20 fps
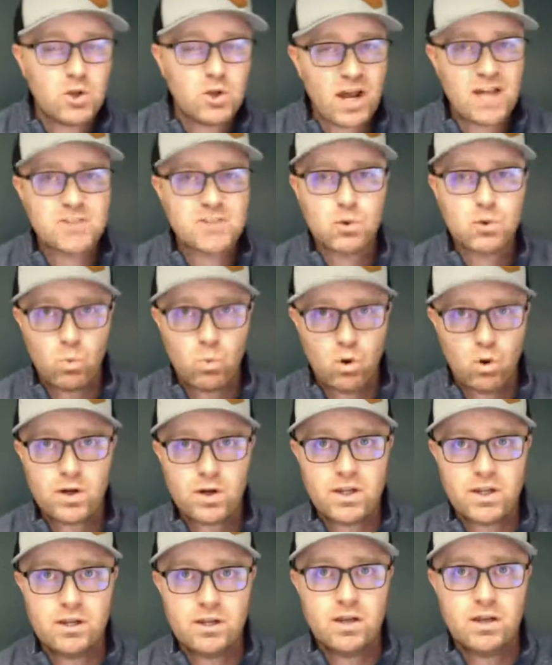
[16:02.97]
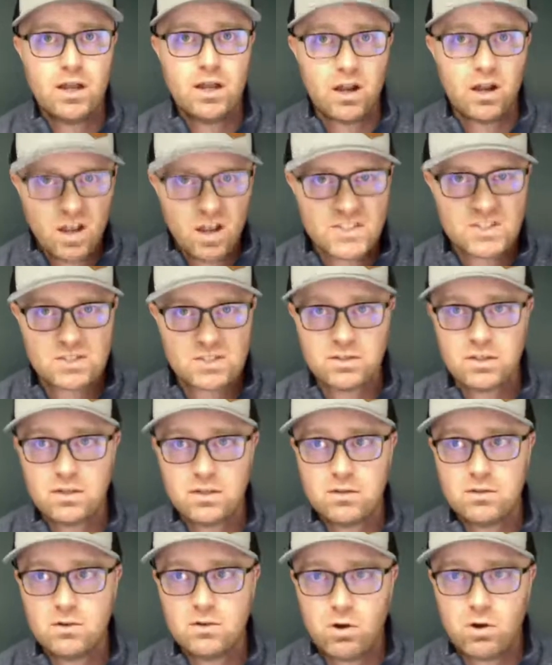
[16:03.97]
You guys are working and
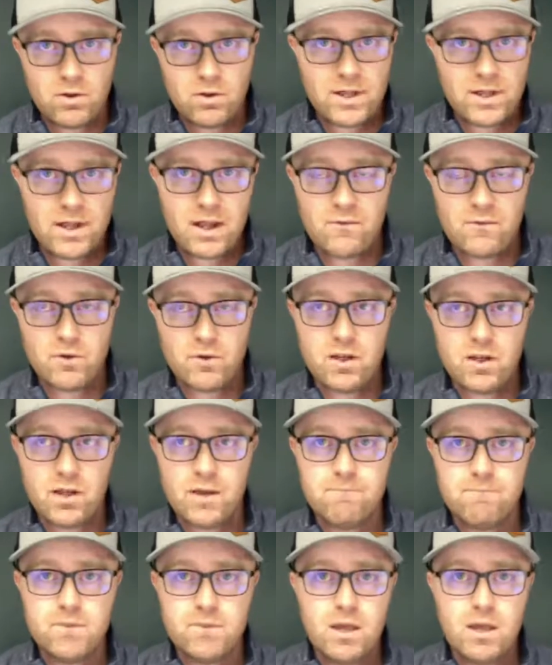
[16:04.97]
hustling all day, every day.